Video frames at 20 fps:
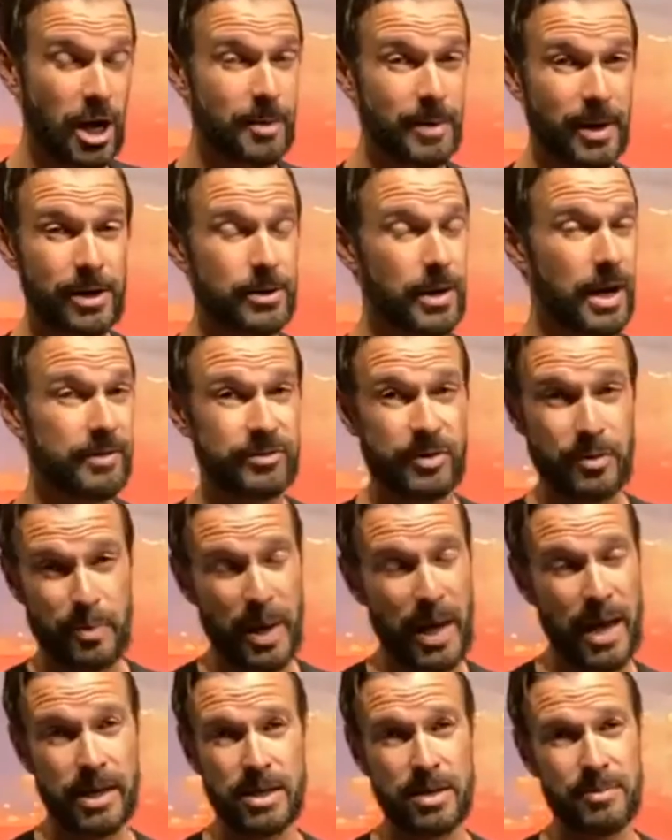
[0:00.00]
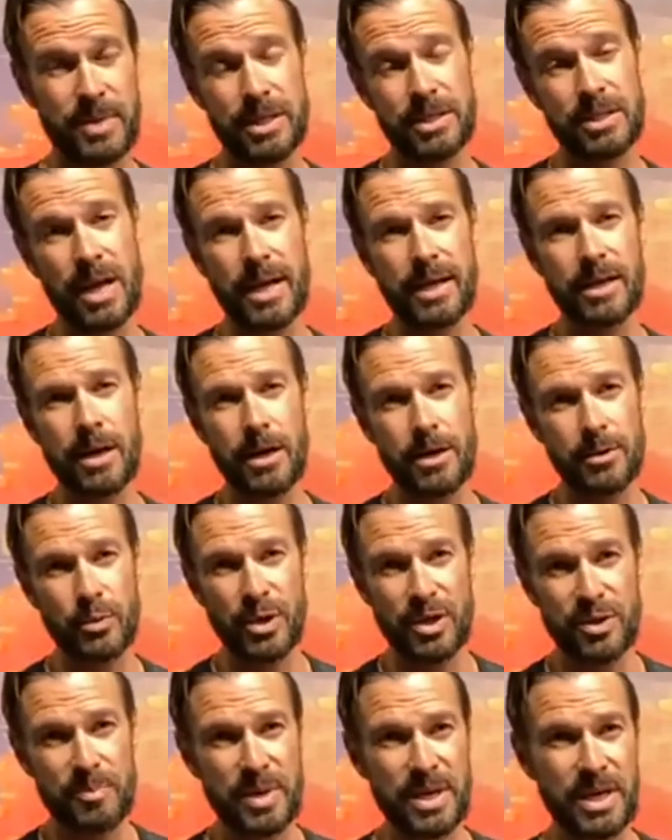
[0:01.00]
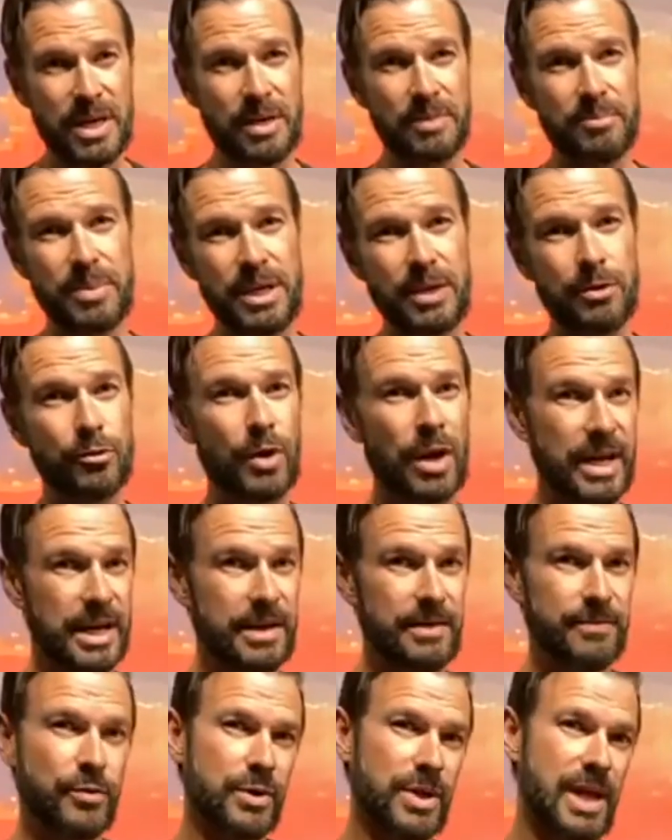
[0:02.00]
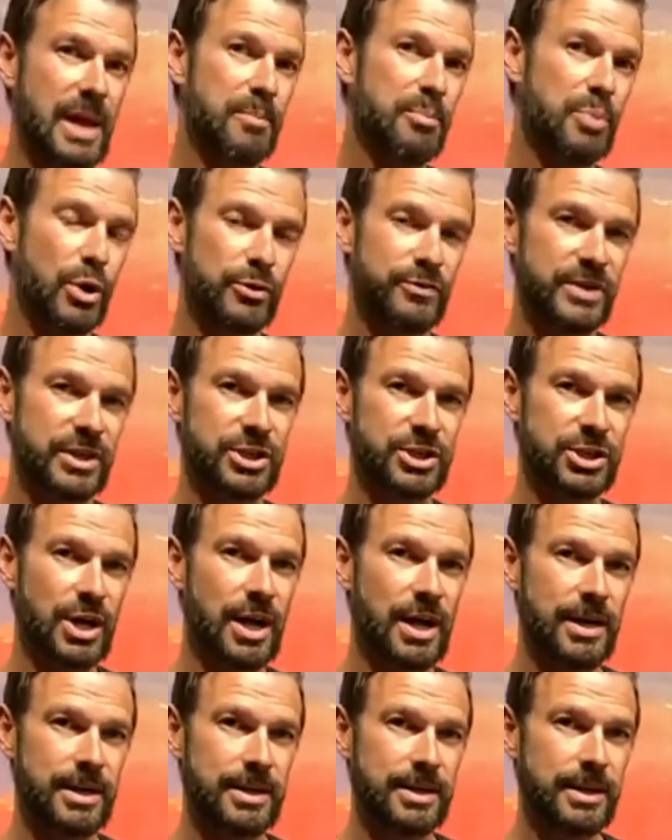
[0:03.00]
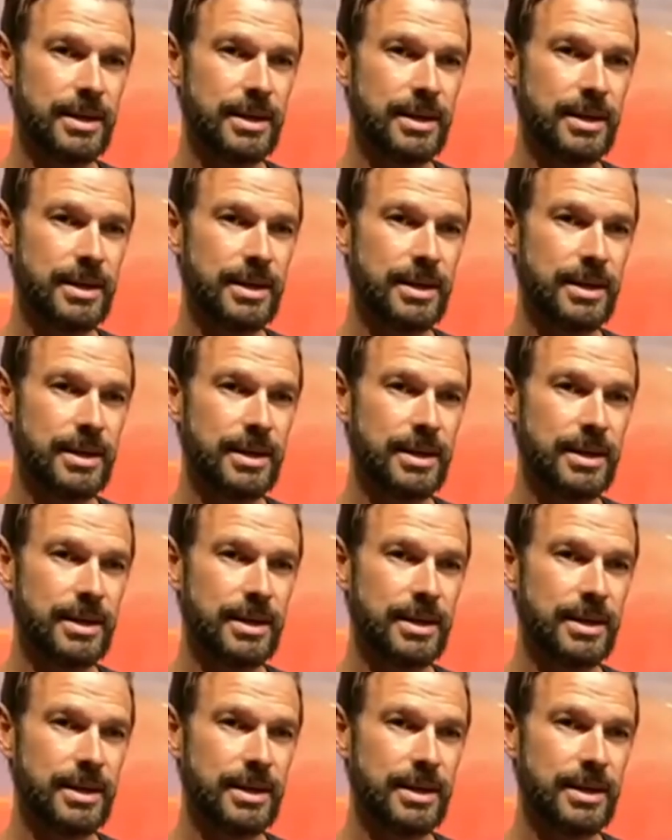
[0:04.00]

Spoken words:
I don't have to pack a big Nikon with me and be ready for that perfect shot.